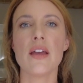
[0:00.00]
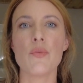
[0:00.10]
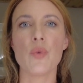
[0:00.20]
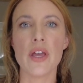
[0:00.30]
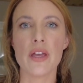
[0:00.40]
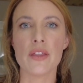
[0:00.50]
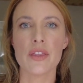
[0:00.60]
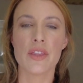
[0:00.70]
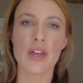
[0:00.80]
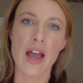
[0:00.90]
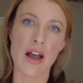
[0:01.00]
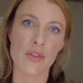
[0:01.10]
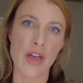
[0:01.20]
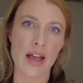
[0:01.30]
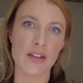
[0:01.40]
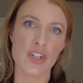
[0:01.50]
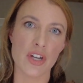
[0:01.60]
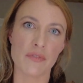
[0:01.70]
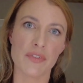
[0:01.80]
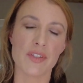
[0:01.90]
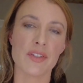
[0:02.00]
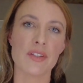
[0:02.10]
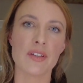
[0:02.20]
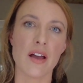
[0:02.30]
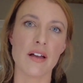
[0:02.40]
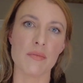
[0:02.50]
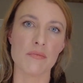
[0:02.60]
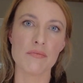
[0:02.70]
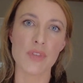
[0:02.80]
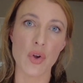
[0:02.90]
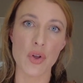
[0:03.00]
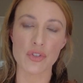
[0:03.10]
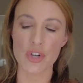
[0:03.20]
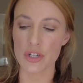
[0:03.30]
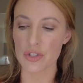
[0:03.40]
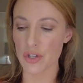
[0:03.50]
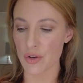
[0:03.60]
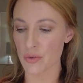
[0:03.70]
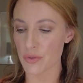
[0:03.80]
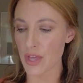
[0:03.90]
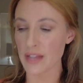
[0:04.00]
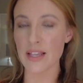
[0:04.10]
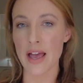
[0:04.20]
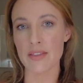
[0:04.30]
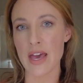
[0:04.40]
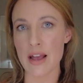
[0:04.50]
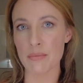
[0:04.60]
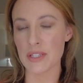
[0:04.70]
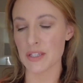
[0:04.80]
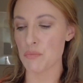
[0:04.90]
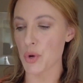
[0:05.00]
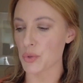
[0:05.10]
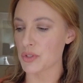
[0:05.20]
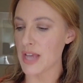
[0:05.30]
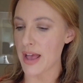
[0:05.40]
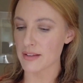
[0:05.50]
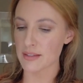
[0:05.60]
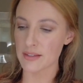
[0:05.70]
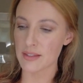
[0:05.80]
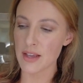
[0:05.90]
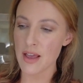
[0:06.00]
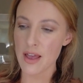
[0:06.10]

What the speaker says: with how that shifts the culture. So that happens in both texts.